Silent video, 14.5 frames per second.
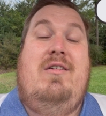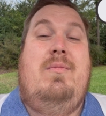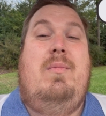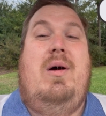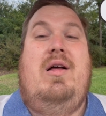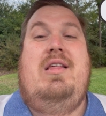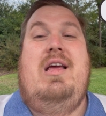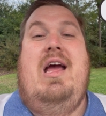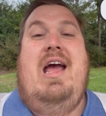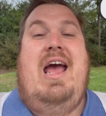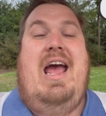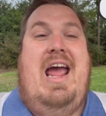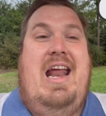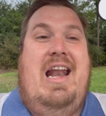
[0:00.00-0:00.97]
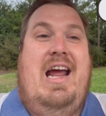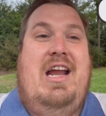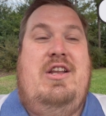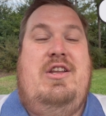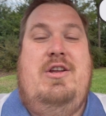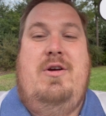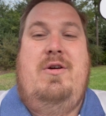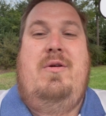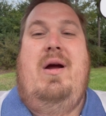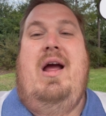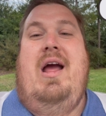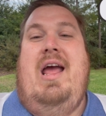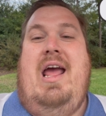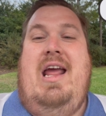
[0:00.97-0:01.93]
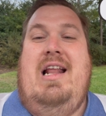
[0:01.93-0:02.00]
a month. And I do
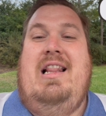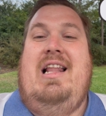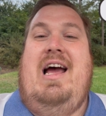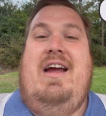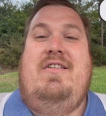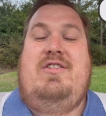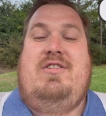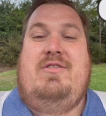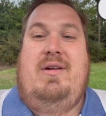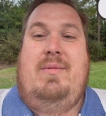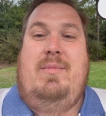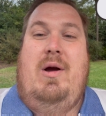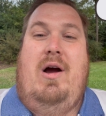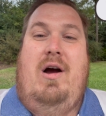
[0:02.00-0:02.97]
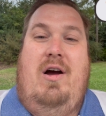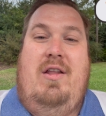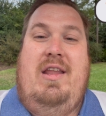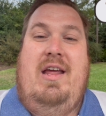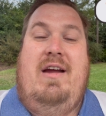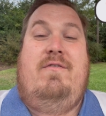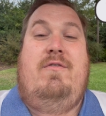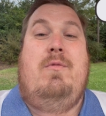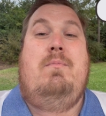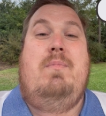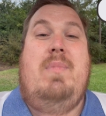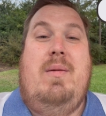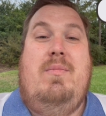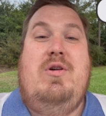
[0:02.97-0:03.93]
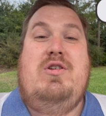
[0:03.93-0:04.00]
a live stream on that for
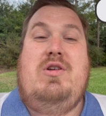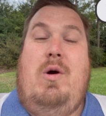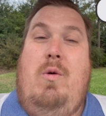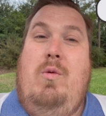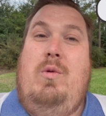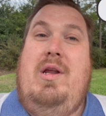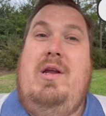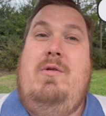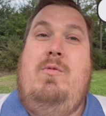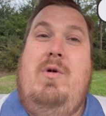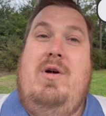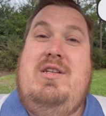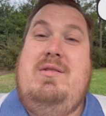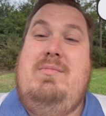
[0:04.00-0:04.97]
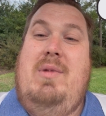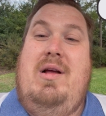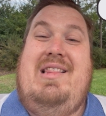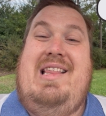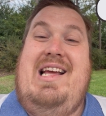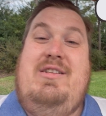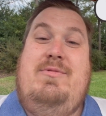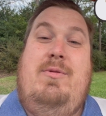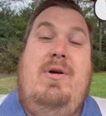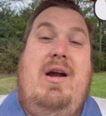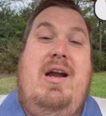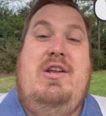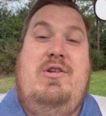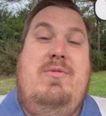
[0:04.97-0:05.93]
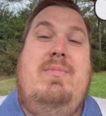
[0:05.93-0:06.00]
members only once a month. That's where I
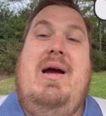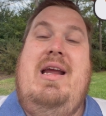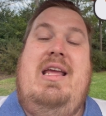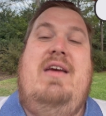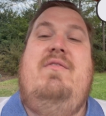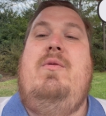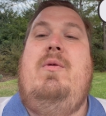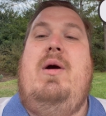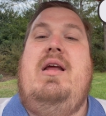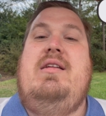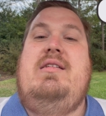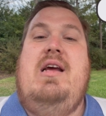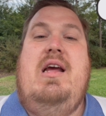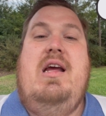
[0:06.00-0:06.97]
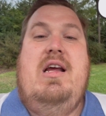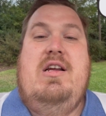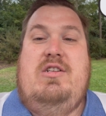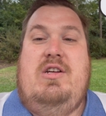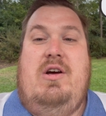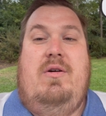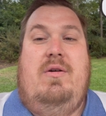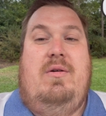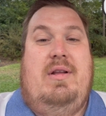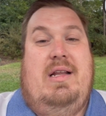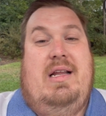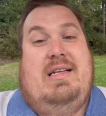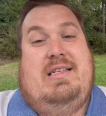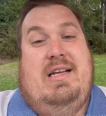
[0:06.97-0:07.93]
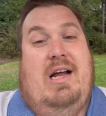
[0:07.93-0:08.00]
do my giveaways. So
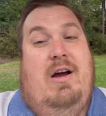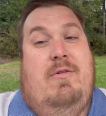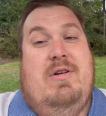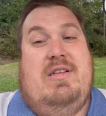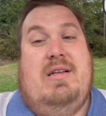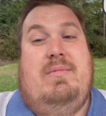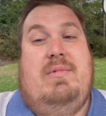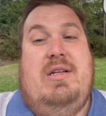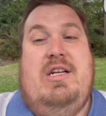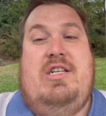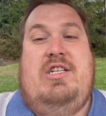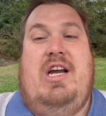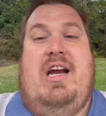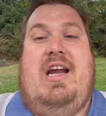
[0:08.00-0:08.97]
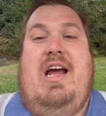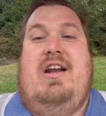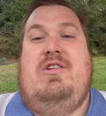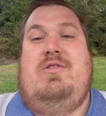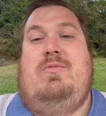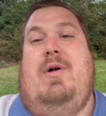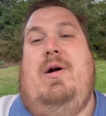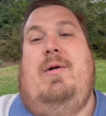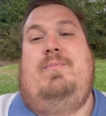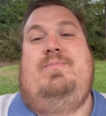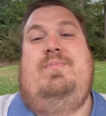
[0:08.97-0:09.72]
that's always something to check out as well.